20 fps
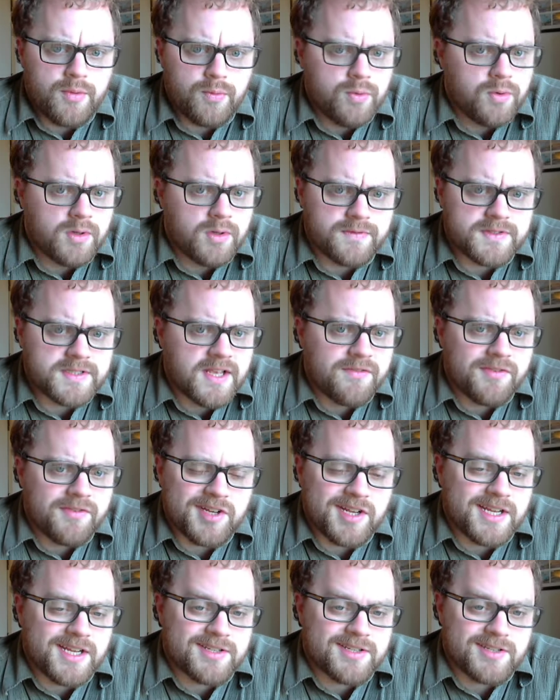Rule of
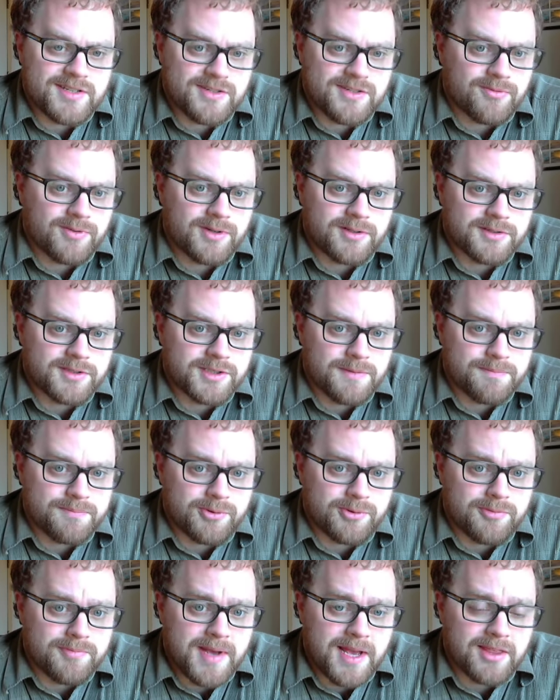70 is just a real
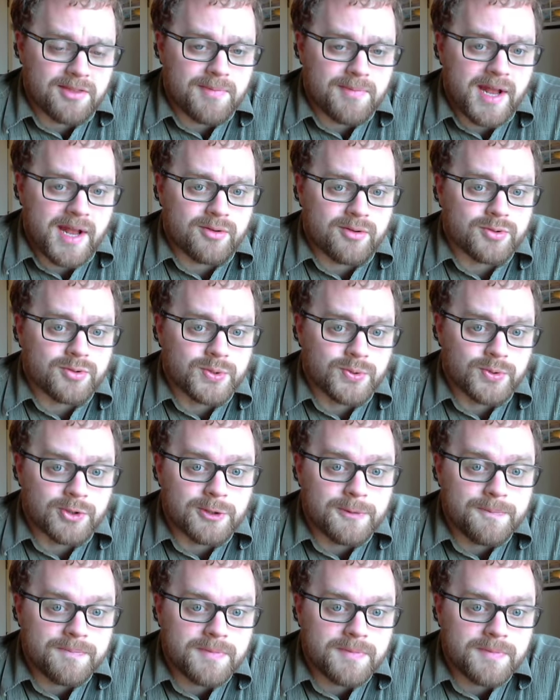simple mathematical tool